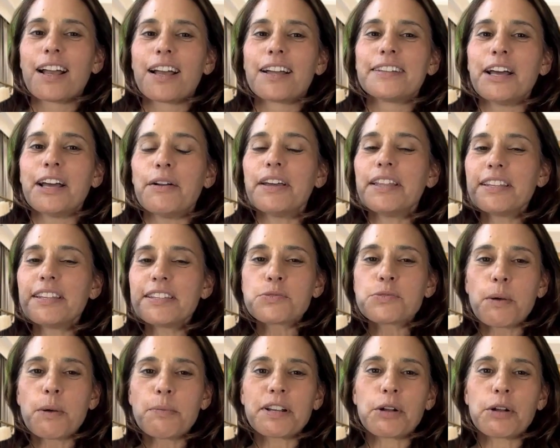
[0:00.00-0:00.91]
Now, in this
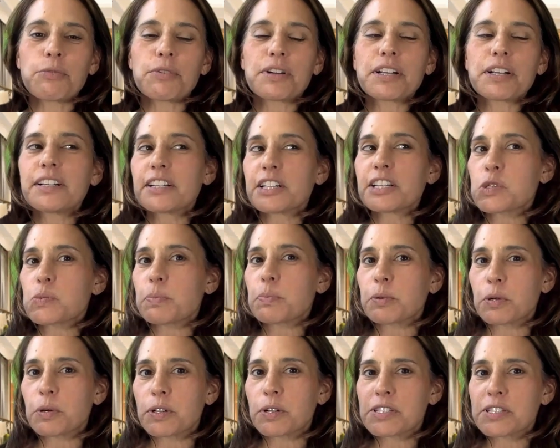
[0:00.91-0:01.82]
webinar, we're going to
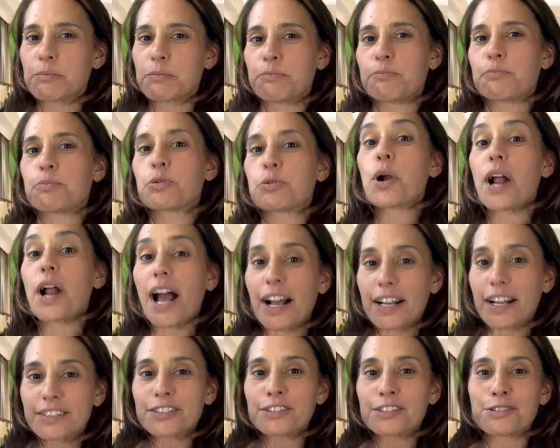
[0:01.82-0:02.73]
explore some
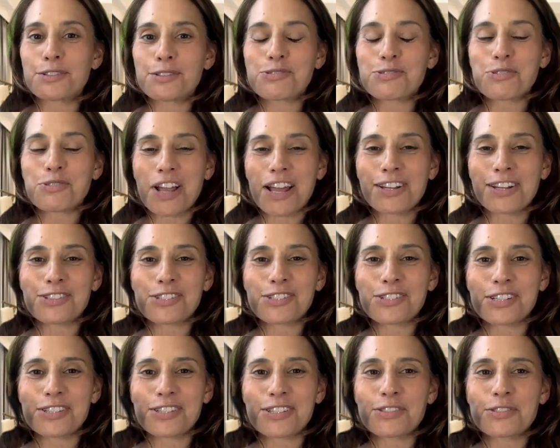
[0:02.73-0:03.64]
practical
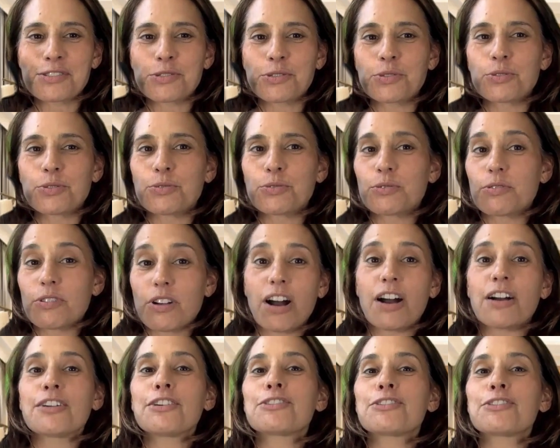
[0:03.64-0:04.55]
strategies to
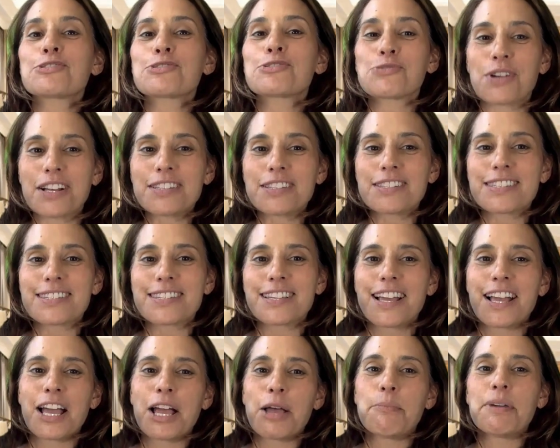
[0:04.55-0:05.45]
conquer stress,
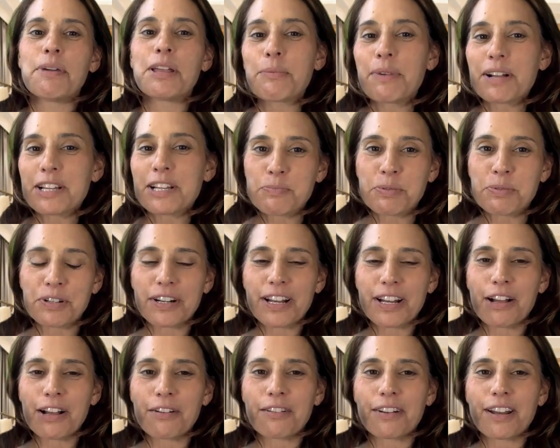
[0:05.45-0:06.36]
minimize
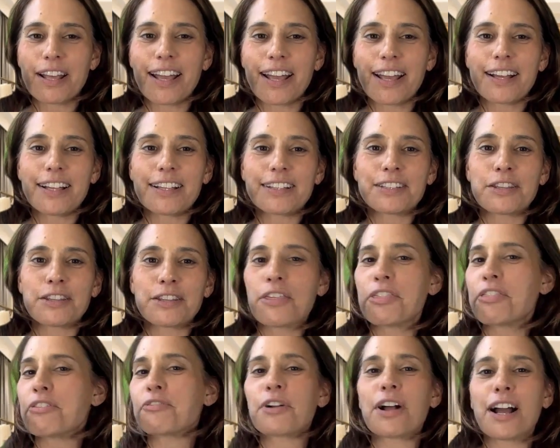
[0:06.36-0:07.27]
burnout, and
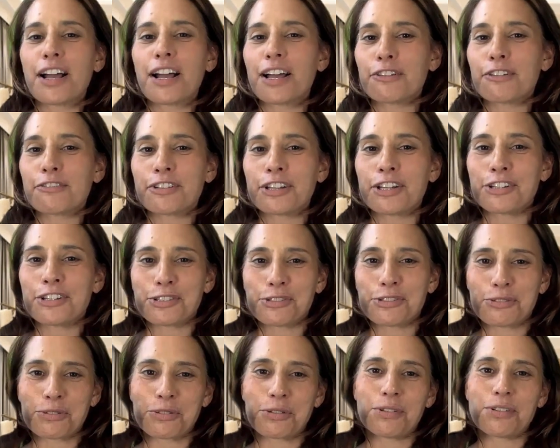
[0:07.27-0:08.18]
thrive in
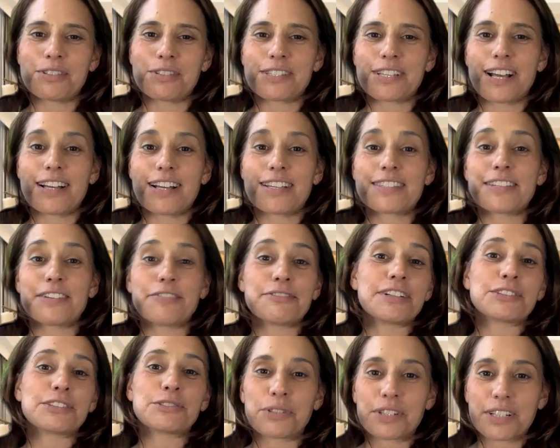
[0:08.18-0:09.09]
your roles as
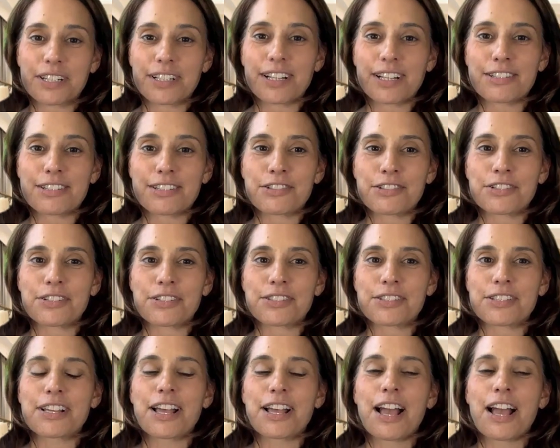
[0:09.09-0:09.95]
event organizers.